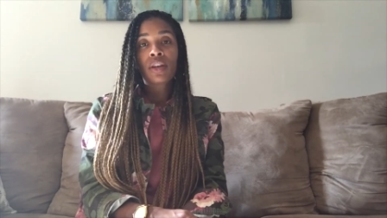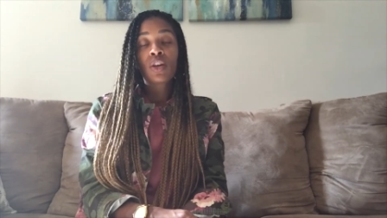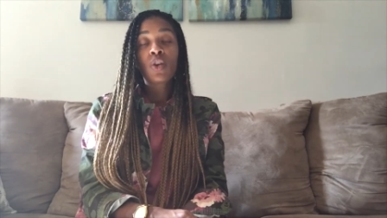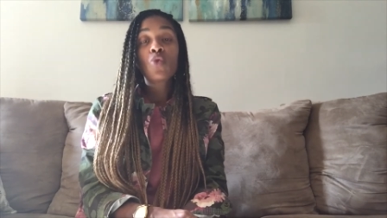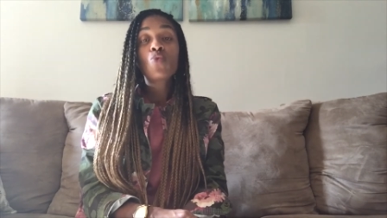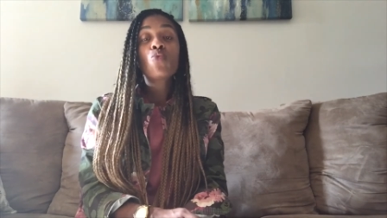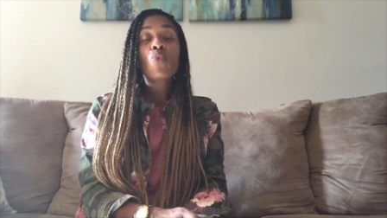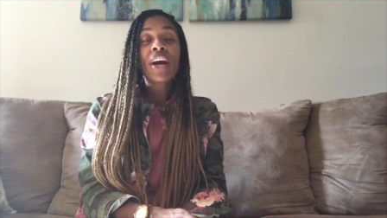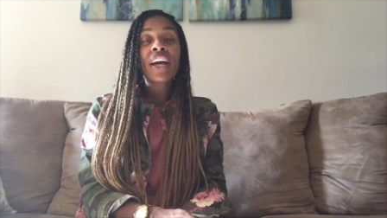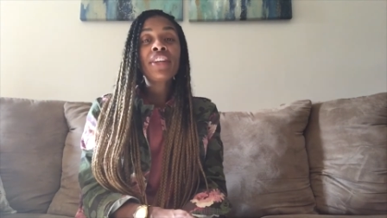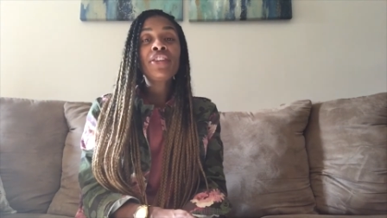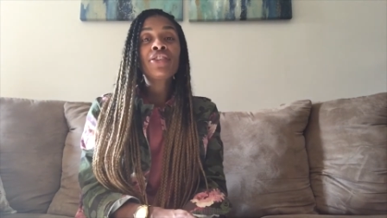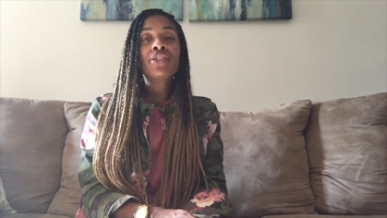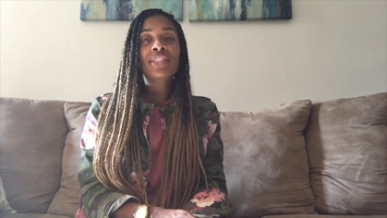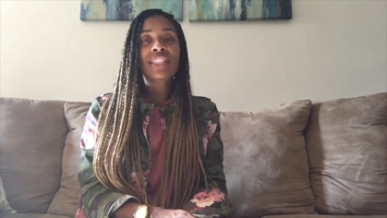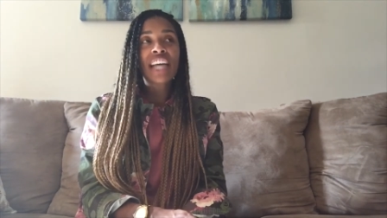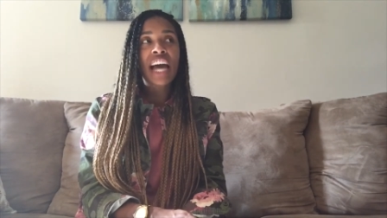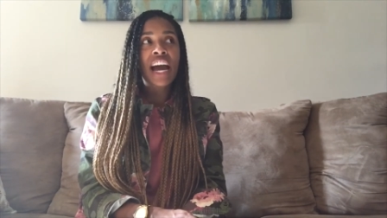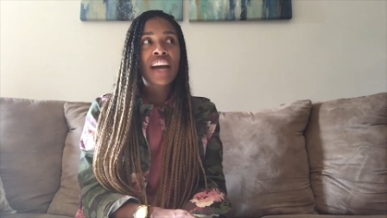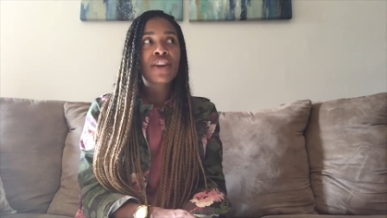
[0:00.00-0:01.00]
When you're
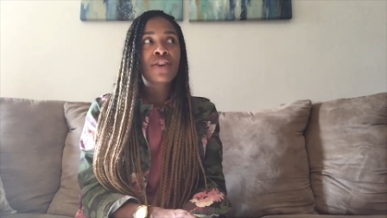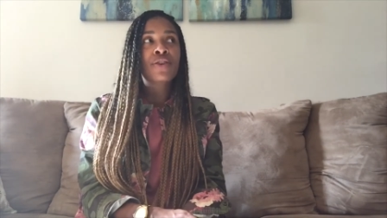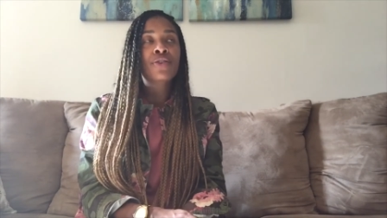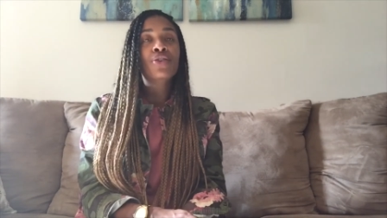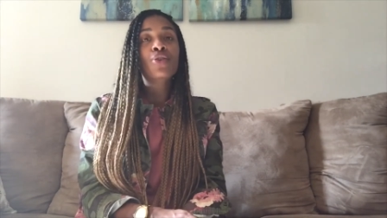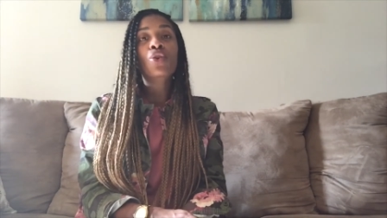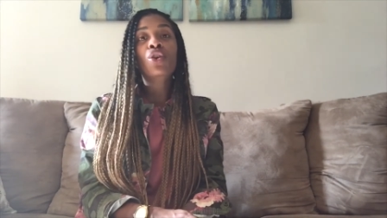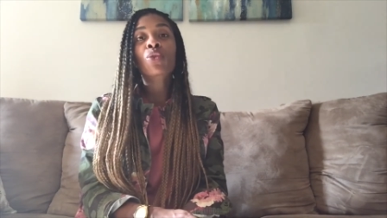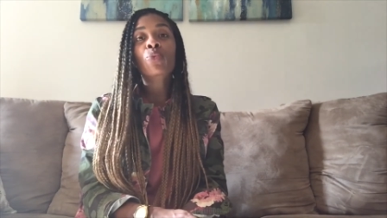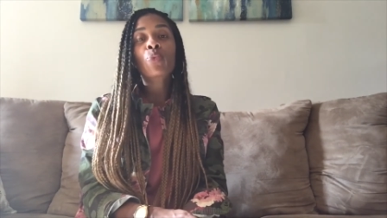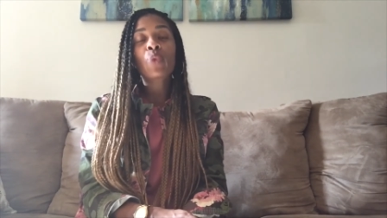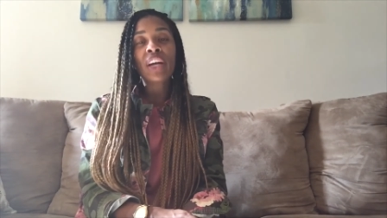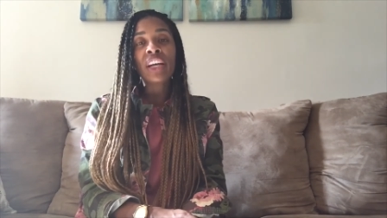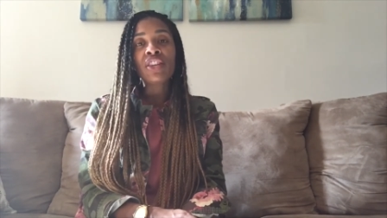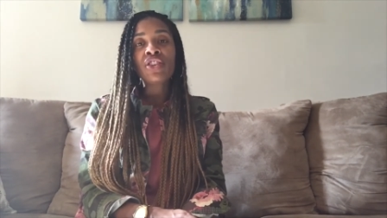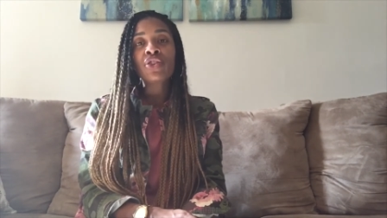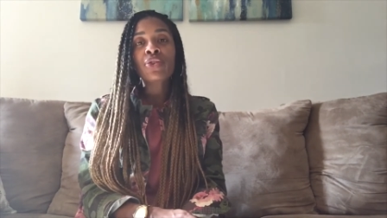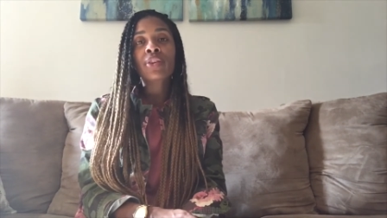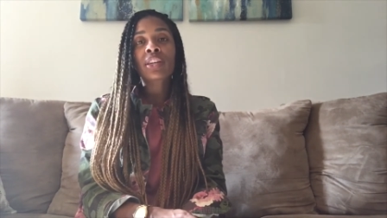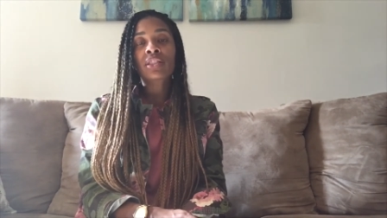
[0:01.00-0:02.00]
tired or when
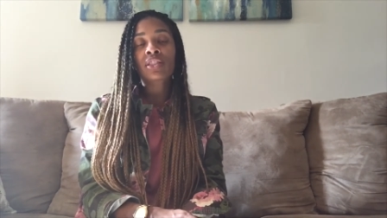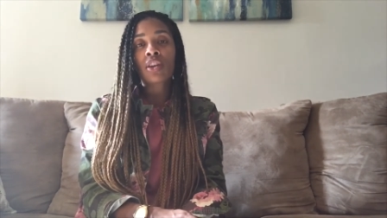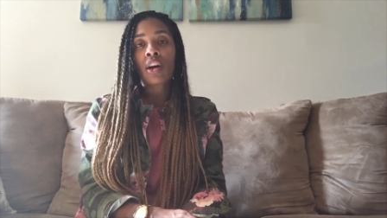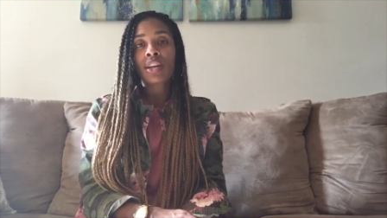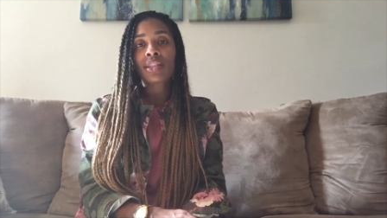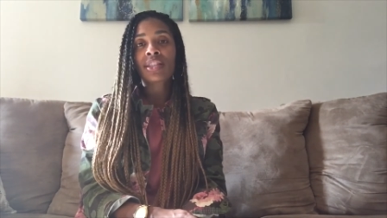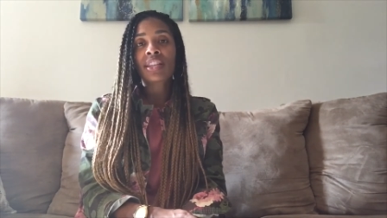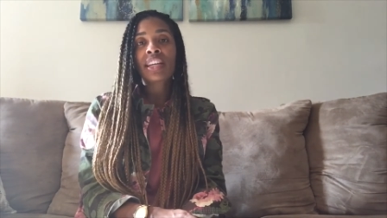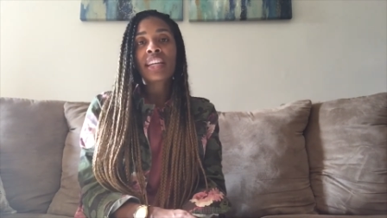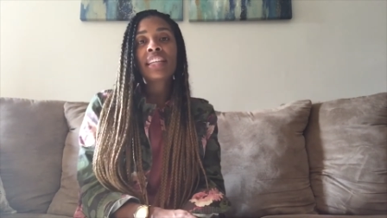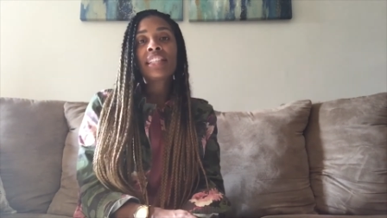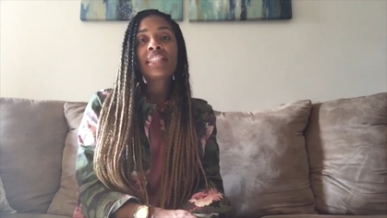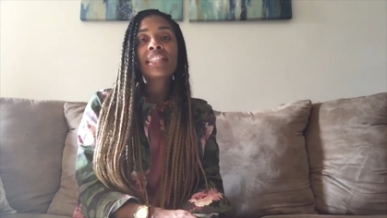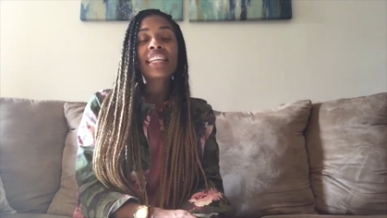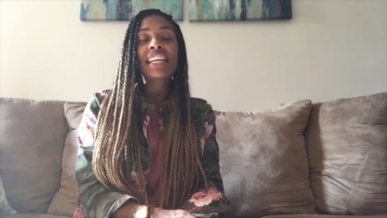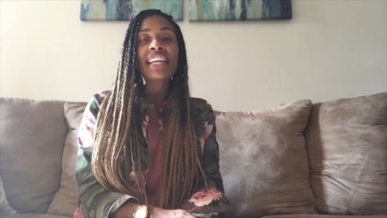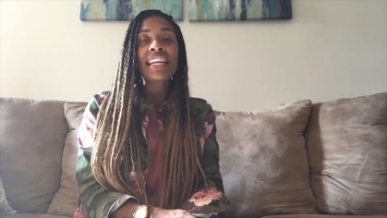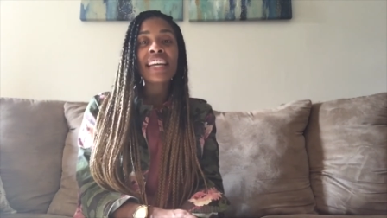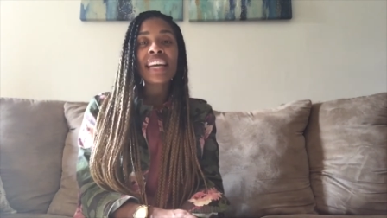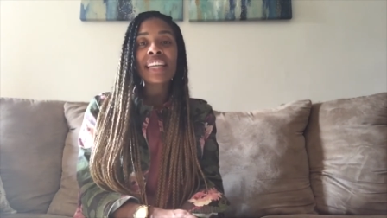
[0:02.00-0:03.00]
you're exhausted, it's
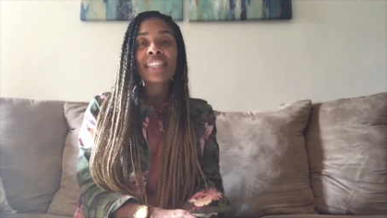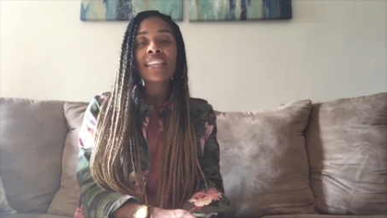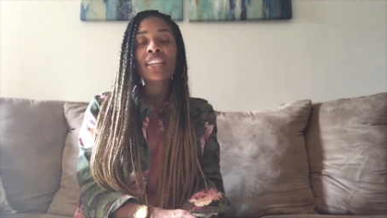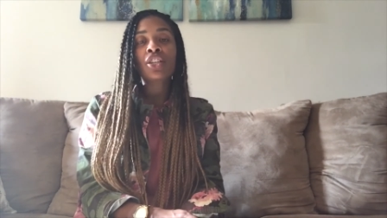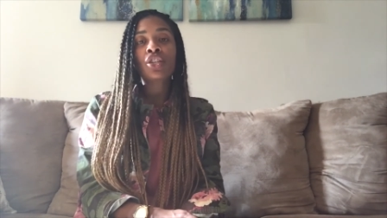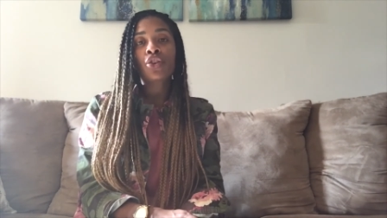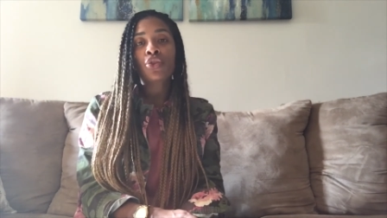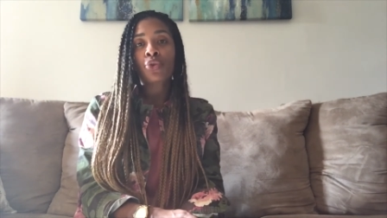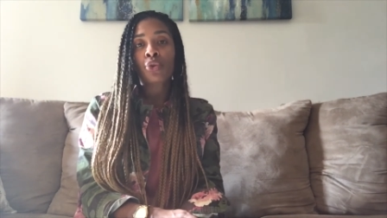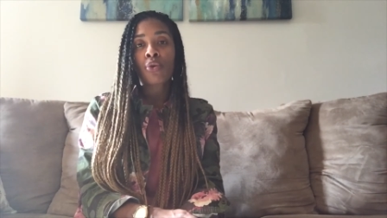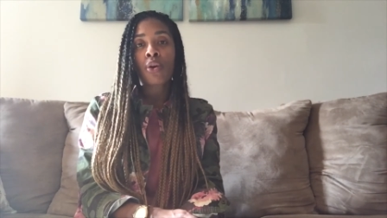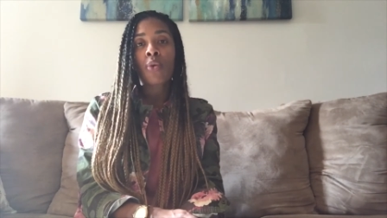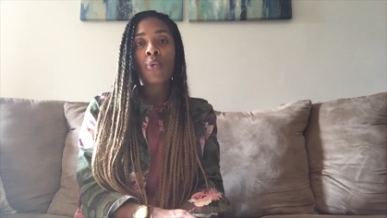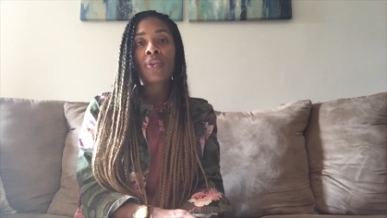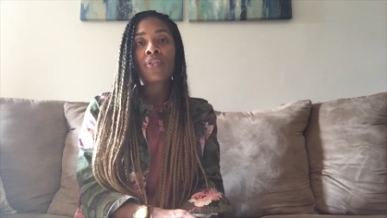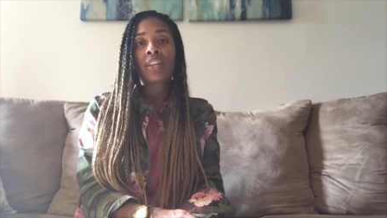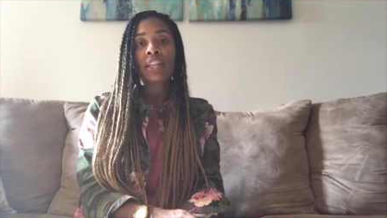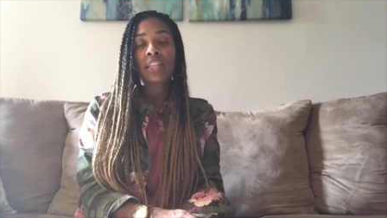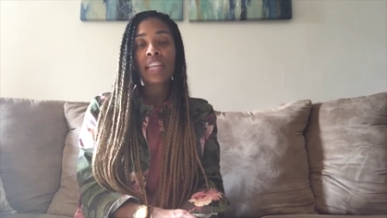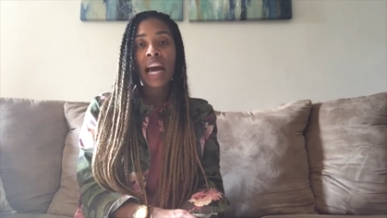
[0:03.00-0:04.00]
easy to throw in
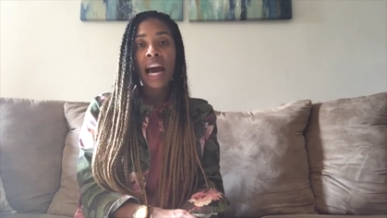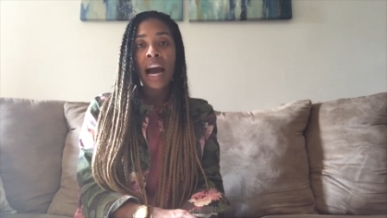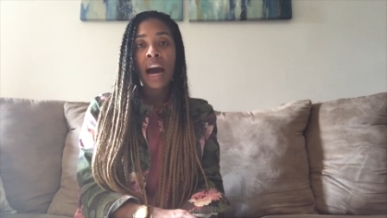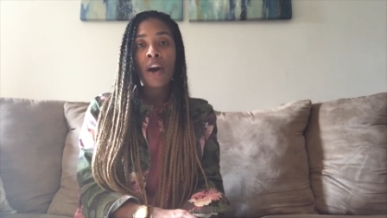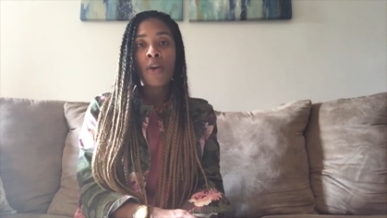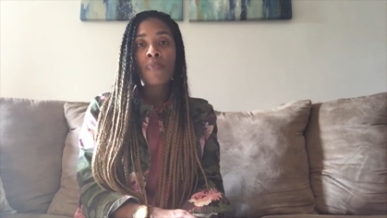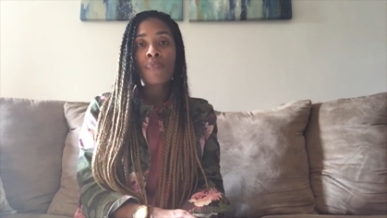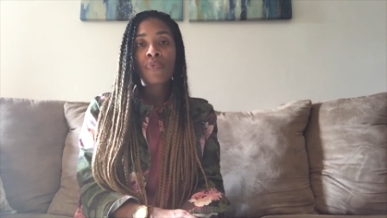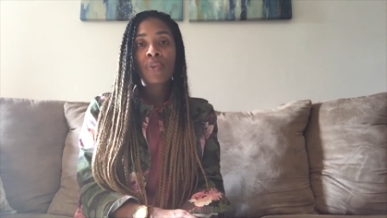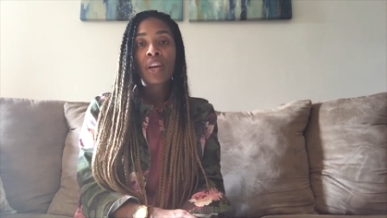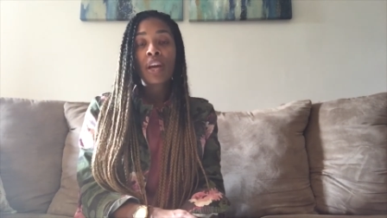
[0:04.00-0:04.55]
the towel.